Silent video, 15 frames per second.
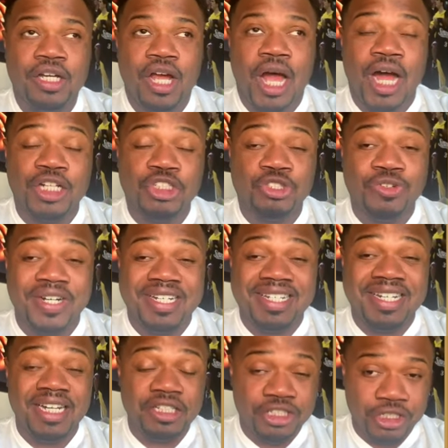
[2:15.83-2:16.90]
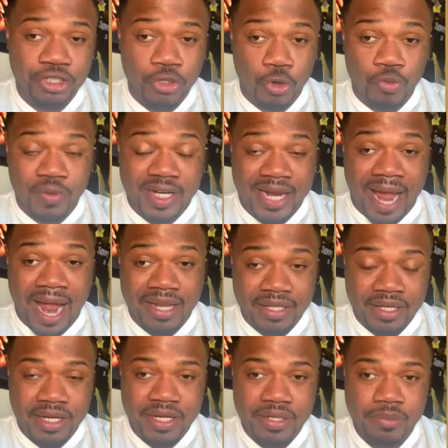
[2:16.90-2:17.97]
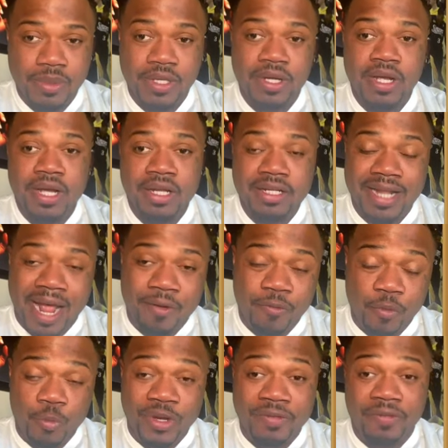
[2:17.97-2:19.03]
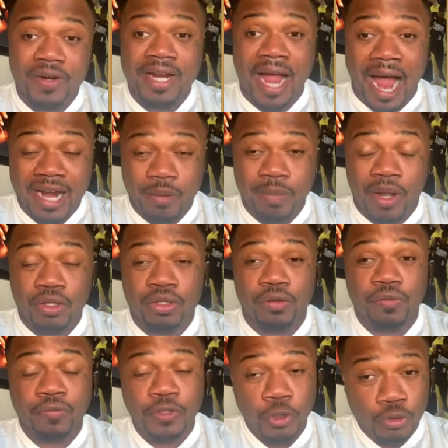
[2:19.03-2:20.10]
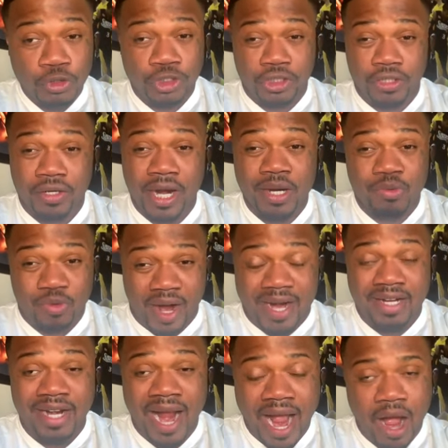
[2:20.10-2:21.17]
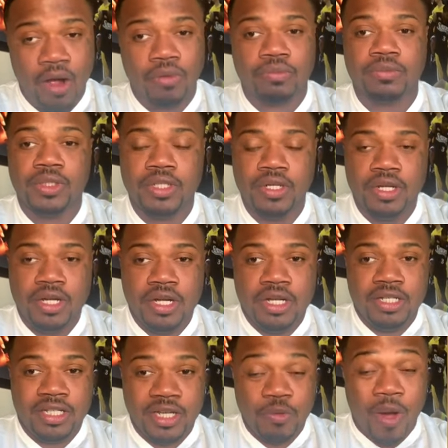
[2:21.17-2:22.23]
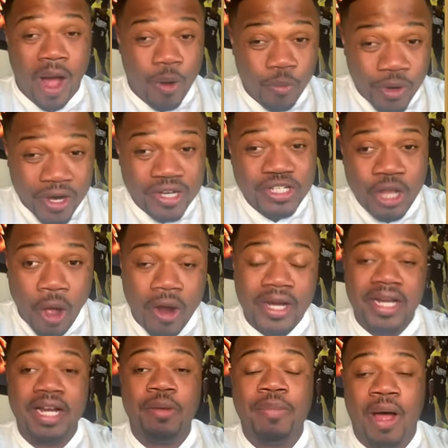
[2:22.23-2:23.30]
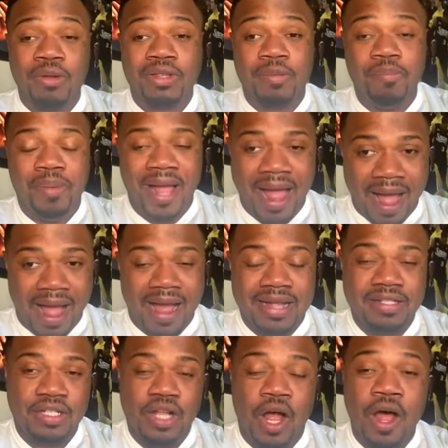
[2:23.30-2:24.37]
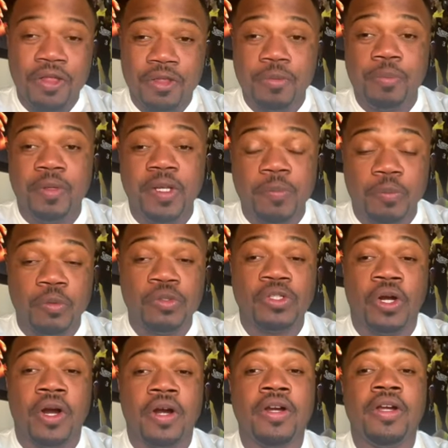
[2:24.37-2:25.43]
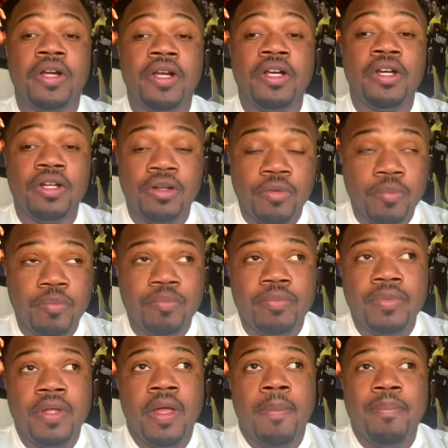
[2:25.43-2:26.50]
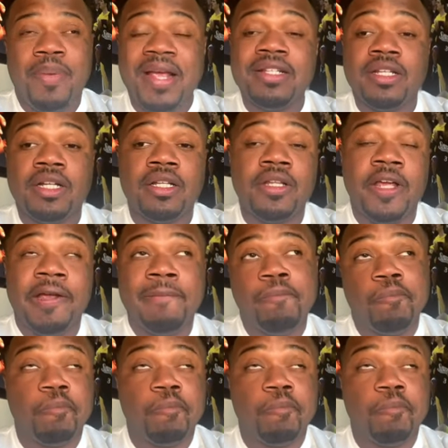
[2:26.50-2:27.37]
a traditional reality that we forgot about the future and right now. See, while we're talking about the past, other people's are basically